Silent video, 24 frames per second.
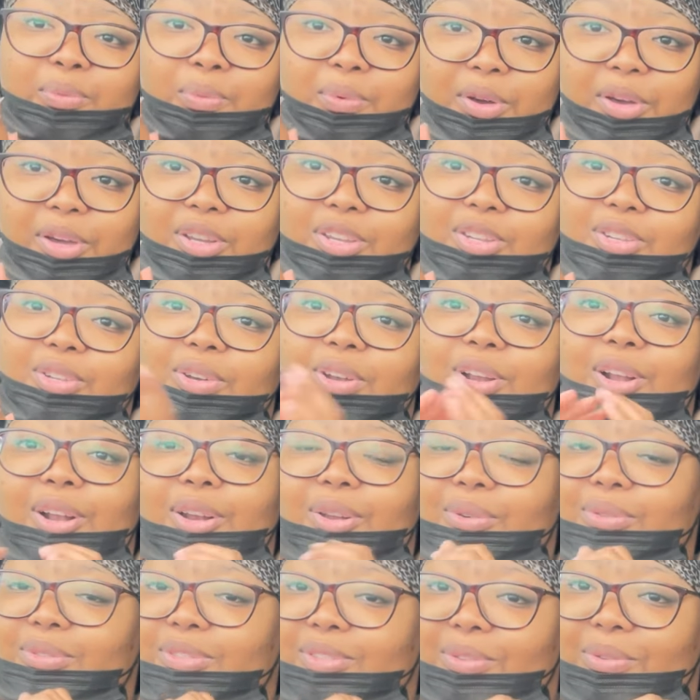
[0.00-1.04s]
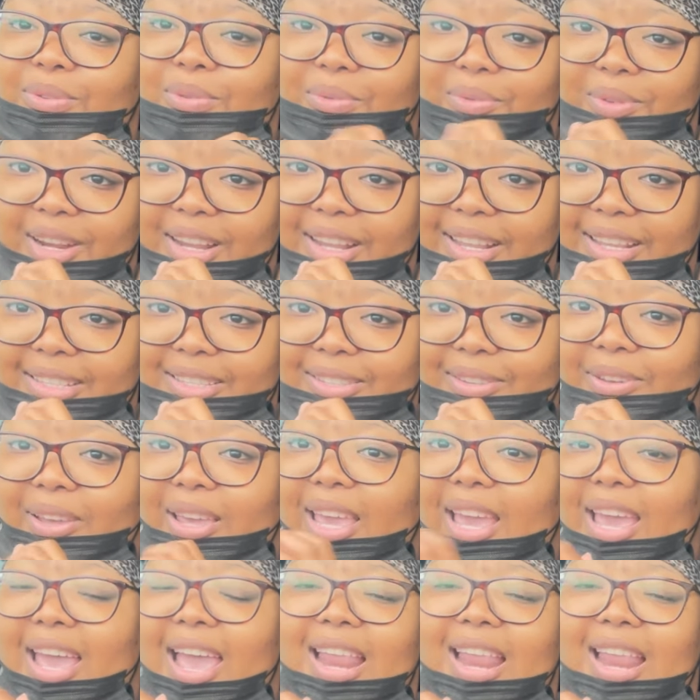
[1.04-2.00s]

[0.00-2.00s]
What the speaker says: work to close your rings, okay?